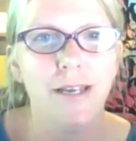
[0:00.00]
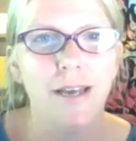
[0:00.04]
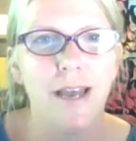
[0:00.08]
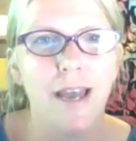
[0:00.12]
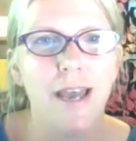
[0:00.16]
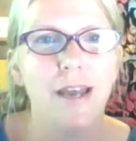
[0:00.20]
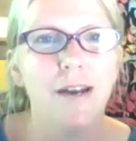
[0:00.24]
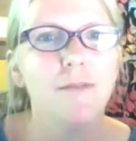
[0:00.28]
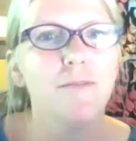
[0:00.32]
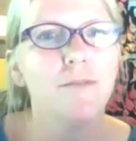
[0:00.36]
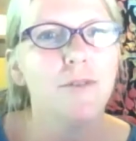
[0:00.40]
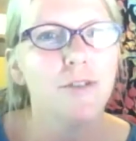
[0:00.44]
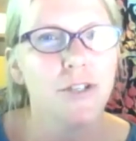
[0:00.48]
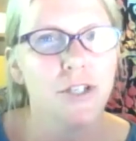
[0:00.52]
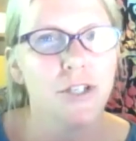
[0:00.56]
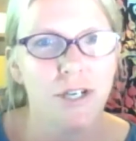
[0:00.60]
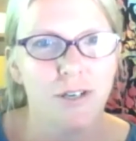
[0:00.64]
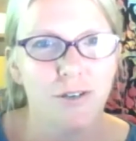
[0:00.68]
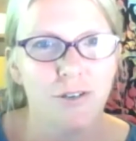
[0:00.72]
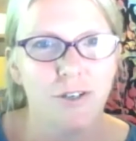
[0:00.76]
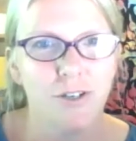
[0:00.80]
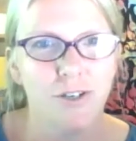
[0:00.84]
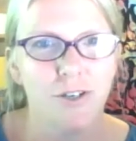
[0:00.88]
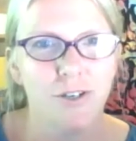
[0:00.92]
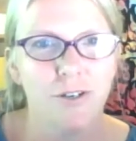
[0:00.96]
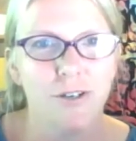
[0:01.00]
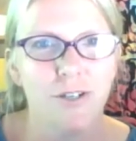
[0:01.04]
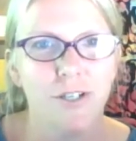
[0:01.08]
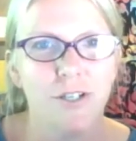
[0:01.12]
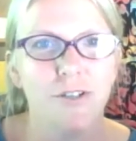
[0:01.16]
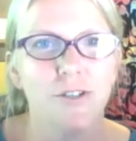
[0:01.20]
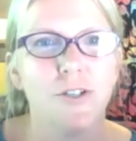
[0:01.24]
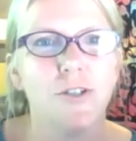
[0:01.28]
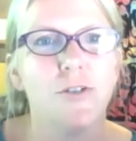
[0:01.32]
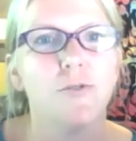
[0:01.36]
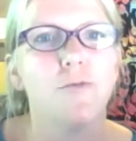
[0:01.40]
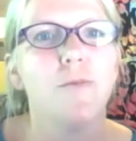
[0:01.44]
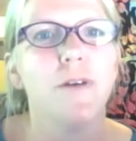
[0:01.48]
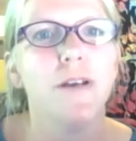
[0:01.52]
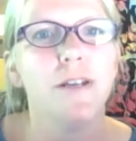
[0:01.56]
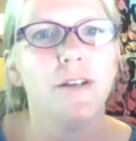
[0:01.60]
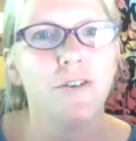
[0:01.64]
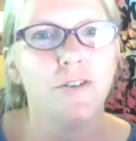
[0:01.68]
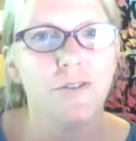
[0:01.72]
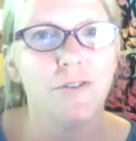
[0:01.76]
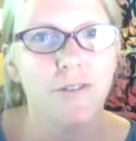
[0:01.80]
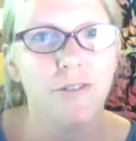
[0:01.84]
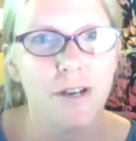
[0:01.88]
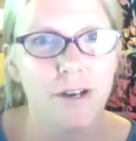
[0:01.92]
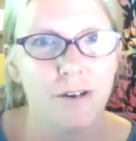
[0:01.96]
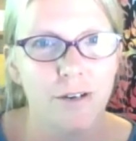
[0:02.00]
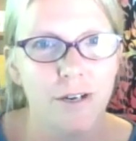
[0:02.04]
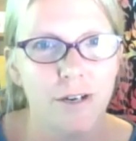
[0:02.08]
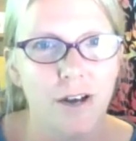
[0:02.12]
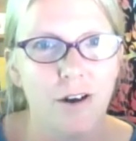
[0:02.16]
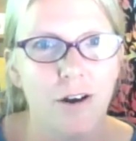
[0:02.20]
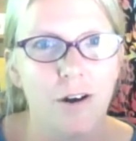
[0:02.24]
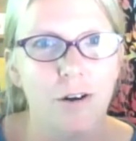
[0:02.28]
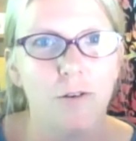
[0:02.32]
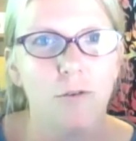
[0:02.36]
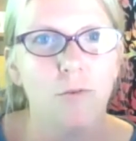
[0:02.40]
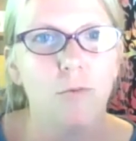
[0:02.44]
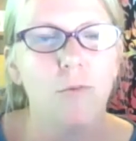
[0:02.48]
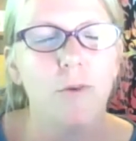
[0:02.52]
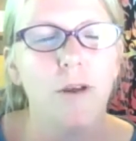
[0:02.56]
animal shelter to surrender their dog,